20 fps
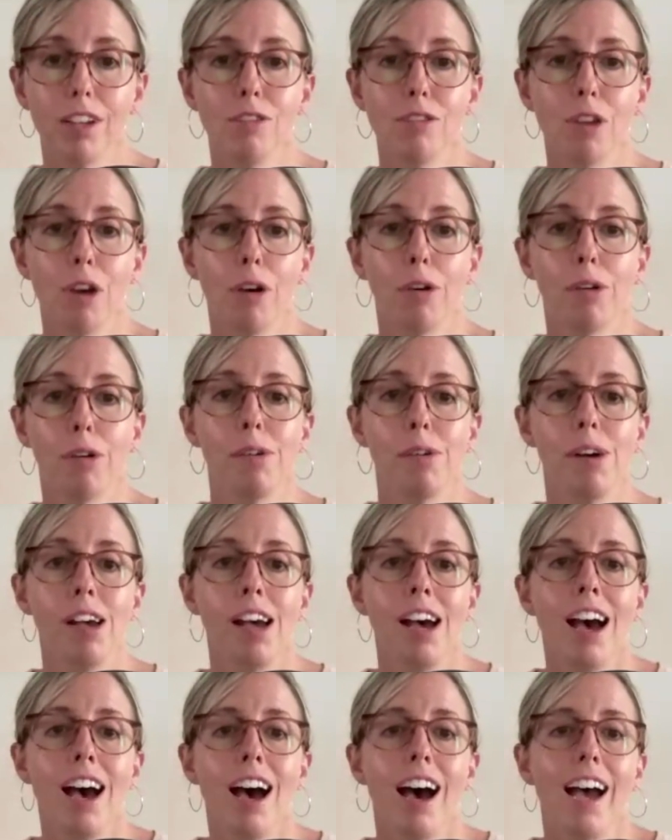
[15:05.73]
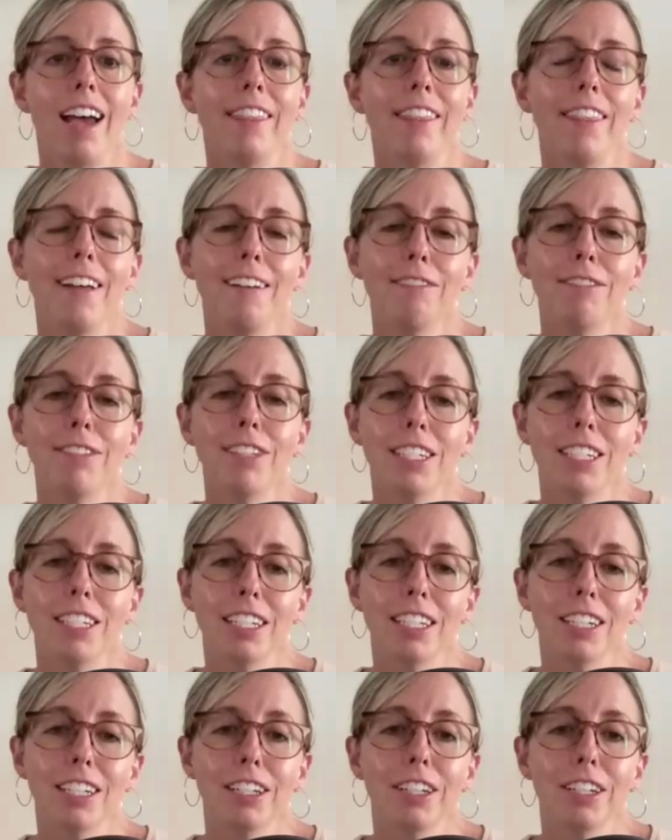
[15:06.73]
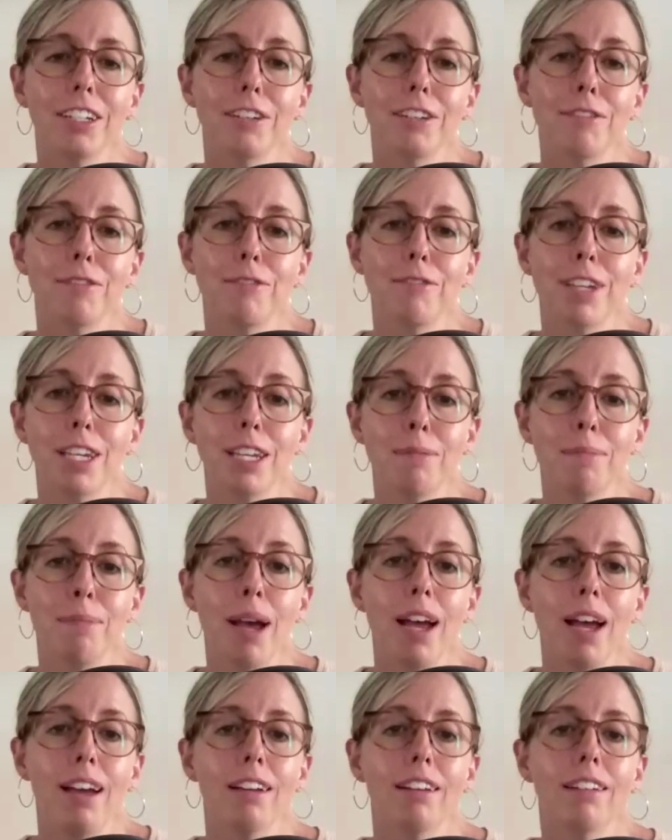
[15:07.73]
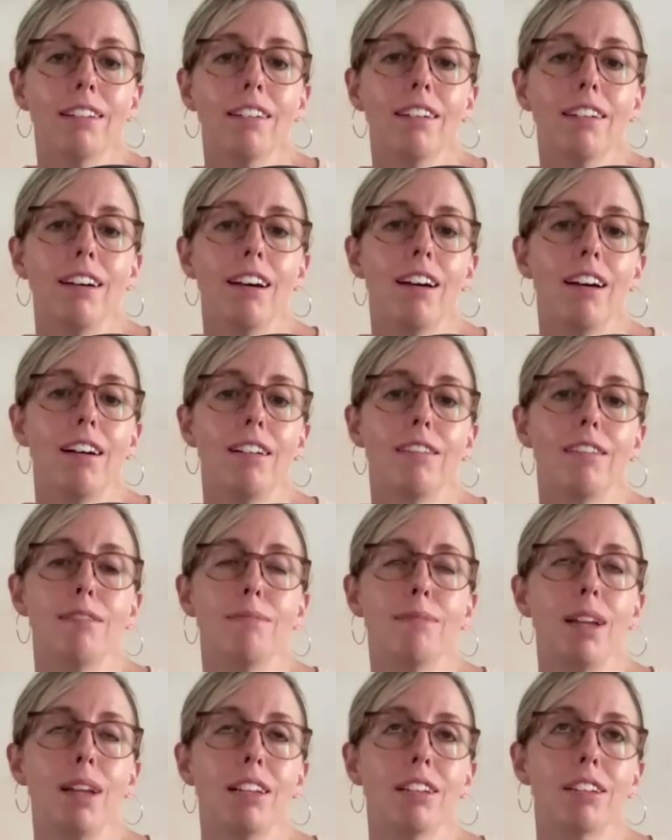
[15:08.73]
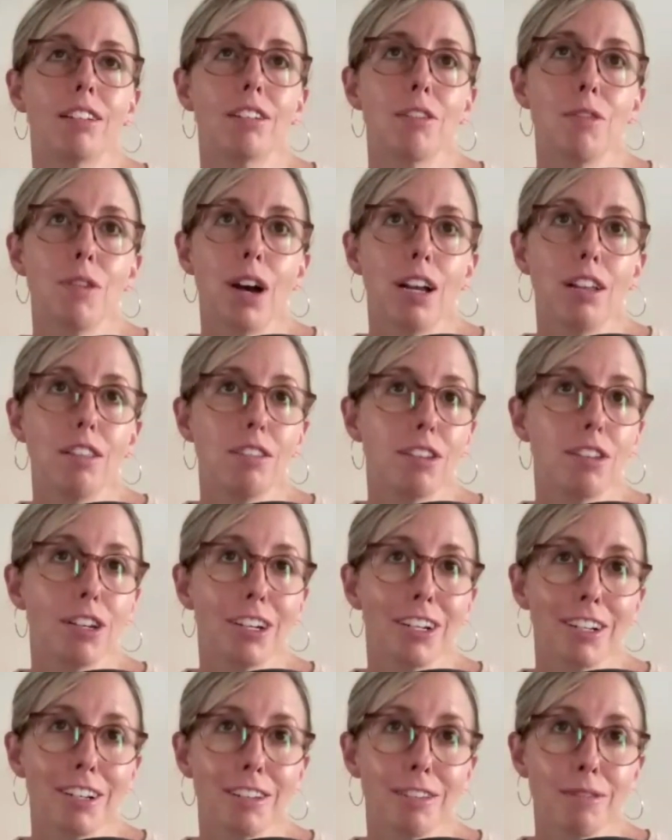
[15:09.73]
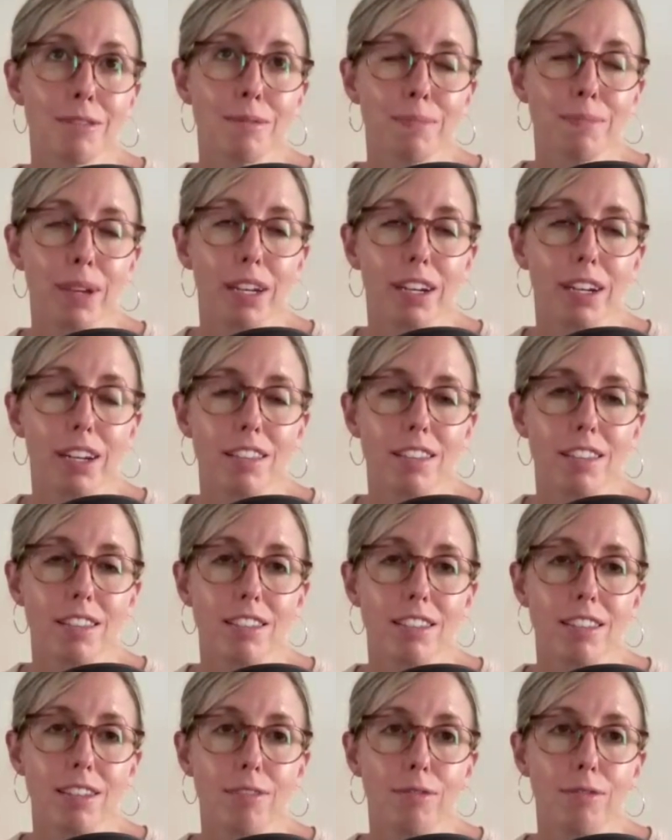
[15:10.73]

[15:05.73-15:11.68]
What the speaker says: So I love to hear your feedback and your thoughts, your experiences.